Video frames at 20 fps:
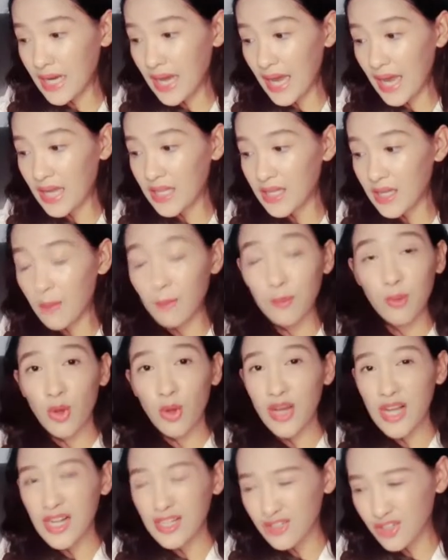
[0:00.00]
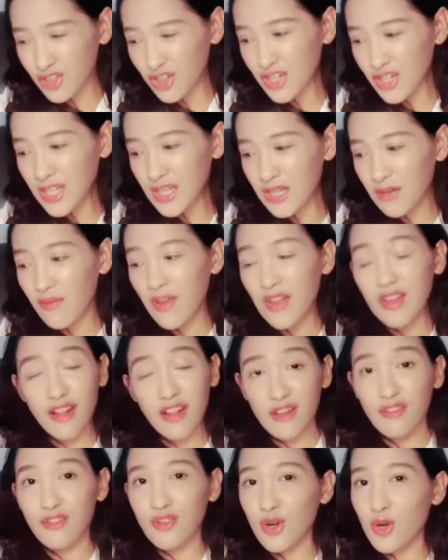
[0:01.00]
and employ alternative and
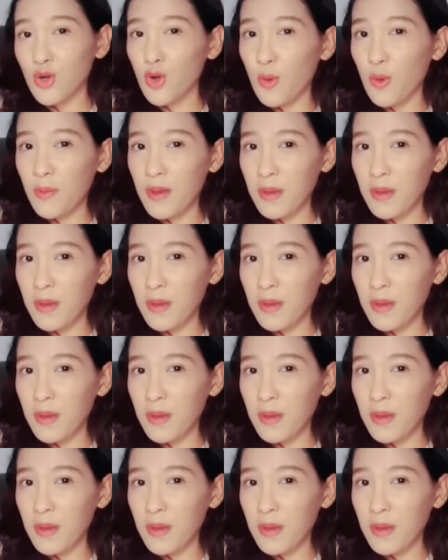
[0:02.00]
healthier coping